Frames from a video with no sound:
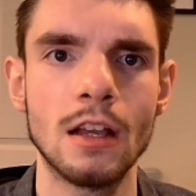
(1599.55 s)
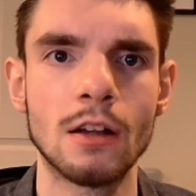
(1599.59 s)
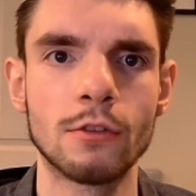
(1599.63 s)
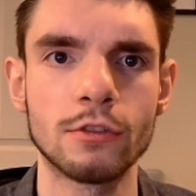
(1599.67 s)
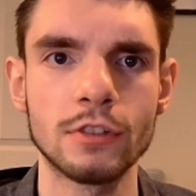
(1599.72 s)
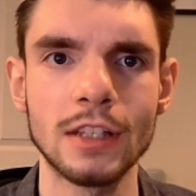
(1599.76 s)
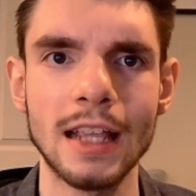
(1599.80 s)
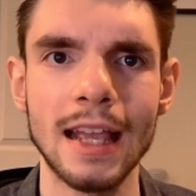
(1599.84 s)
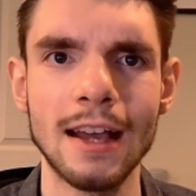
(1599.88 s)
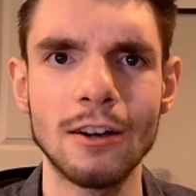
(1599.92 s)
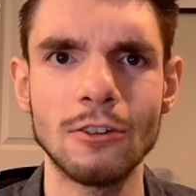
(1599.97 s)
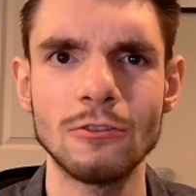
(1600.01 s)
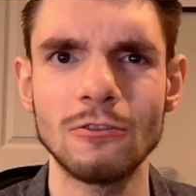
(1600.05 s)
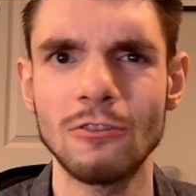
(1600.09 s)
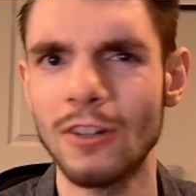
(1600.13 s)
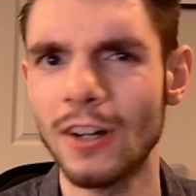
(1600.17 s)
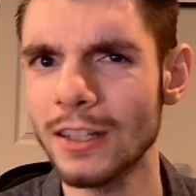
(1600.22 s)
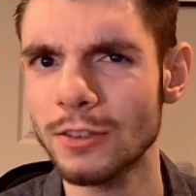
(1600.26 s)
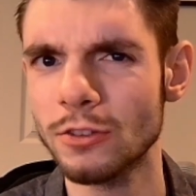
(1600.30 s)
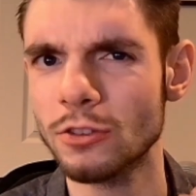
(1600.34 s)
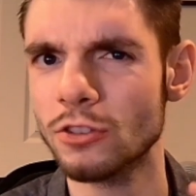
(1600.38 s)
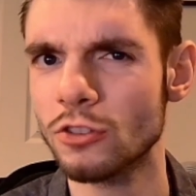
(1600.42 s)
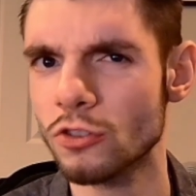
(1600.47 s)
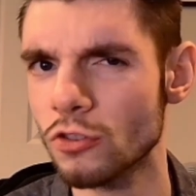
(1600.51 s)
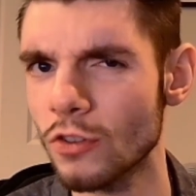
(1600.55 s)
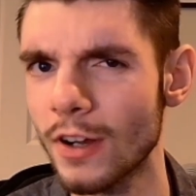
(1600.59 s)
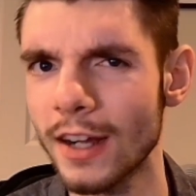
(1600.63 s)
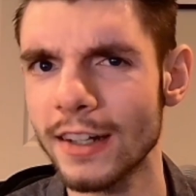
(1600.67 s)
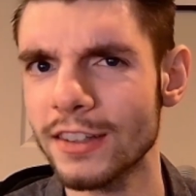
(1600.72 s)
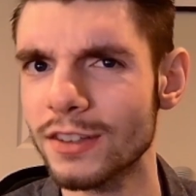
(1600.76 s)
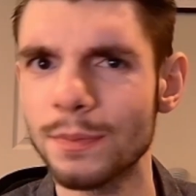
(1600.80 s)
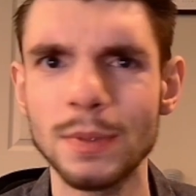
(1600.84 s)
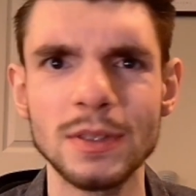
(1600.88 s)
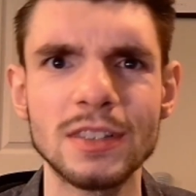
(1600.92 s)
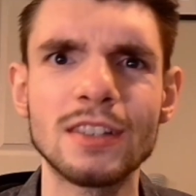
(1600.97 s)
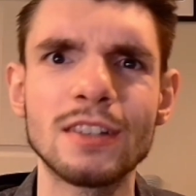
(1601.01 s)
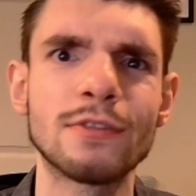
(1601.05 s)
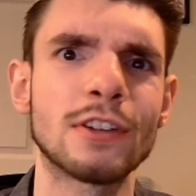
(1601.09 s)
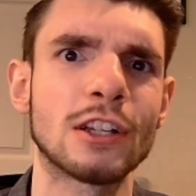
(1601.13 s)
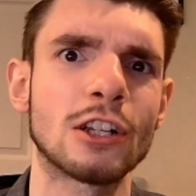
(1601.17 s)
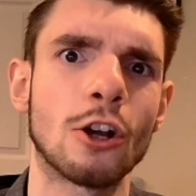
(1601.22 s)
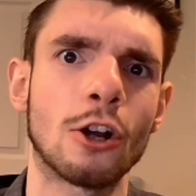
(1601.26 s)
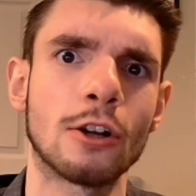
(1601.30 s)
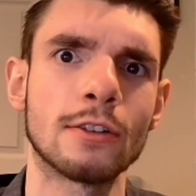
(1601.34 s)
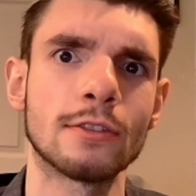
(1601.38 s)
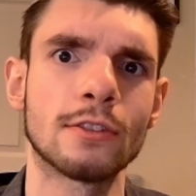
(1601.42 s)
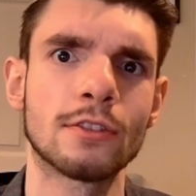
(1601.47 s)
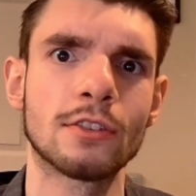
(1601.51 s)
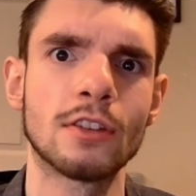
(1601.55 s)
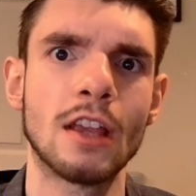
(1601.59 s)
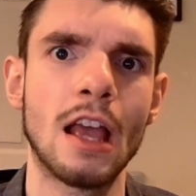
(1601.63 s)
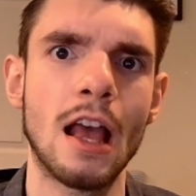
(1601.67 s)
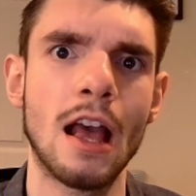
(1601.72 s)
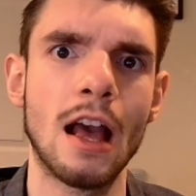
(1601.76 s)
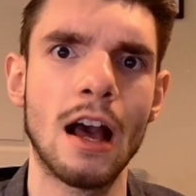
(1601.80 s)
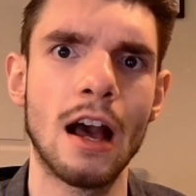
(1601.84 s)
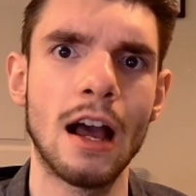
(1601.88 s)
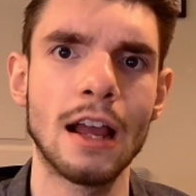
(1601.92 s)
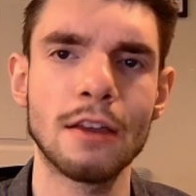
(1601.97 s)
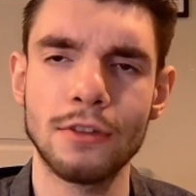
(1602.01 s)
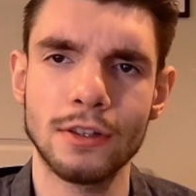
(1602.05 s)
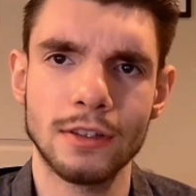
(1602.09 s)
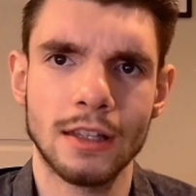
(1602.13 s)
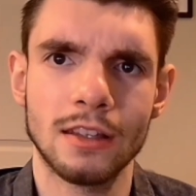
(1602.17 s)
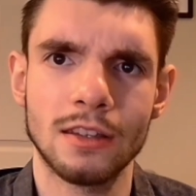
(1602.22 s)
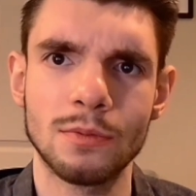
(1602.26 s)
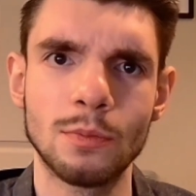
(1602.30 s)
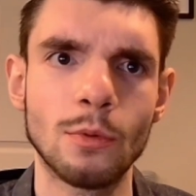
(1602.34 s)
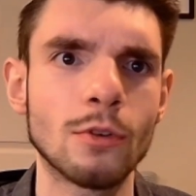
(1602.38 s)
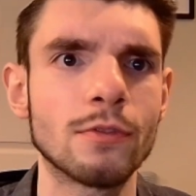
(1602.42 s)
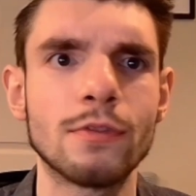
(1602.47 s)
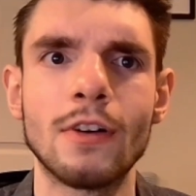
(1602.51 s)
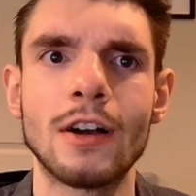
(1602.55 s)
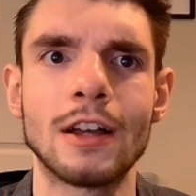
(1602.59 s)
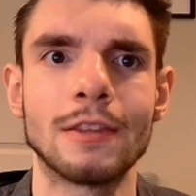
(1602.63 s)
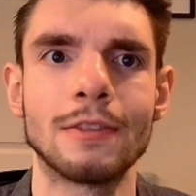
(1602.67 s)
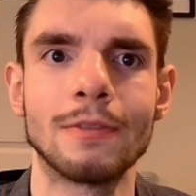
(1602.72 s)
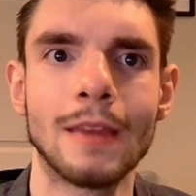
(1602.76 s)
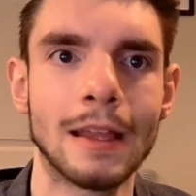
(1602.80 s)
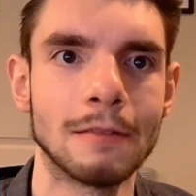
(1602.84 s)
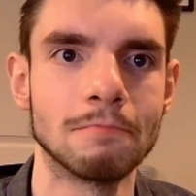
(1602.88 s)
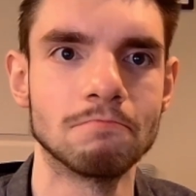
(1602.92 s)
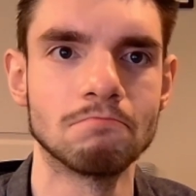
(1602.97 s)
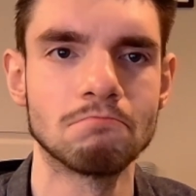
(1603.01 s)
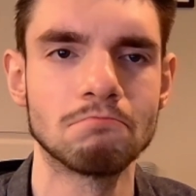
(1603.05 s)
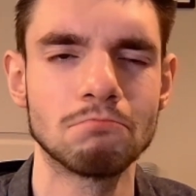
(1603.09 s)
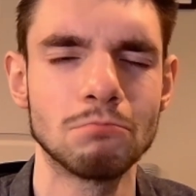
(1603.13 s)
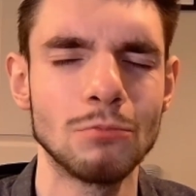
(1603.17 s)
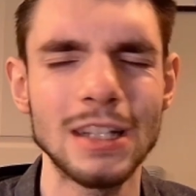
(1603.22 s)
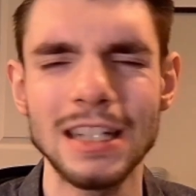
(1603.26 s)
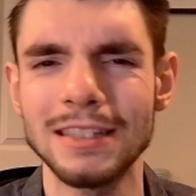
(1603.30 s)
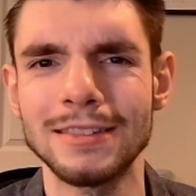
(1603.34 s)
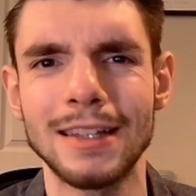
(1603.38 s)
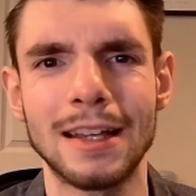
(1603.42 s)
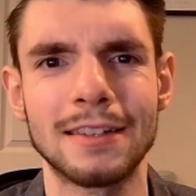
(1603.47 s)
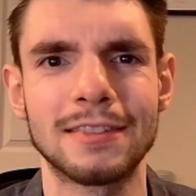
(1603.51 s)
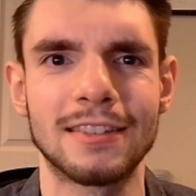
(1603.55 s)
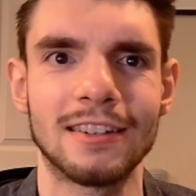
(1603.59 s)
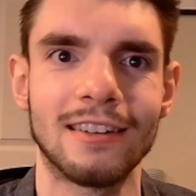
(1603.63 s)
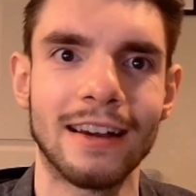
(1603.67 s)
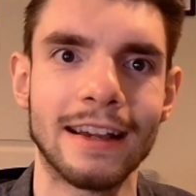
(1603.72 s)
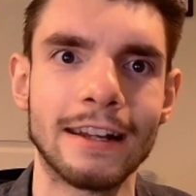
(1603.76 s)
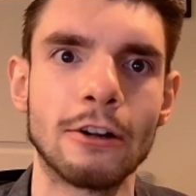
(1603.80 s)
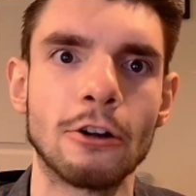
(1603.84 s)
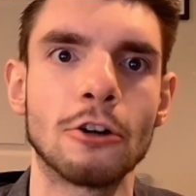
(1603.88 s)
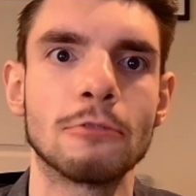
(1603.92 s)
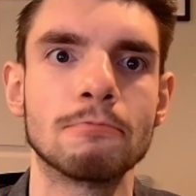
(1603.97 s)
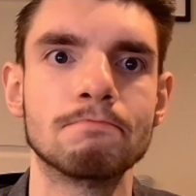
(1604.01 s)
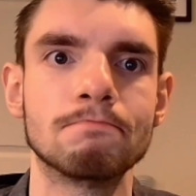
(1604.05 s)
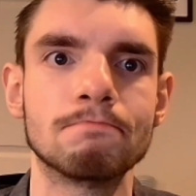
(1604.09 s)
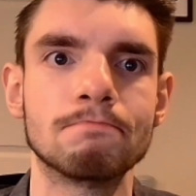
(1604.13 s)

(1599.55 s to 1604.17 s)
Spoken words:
For now, let's try specific cards. I think that's more fun, and we can test it later.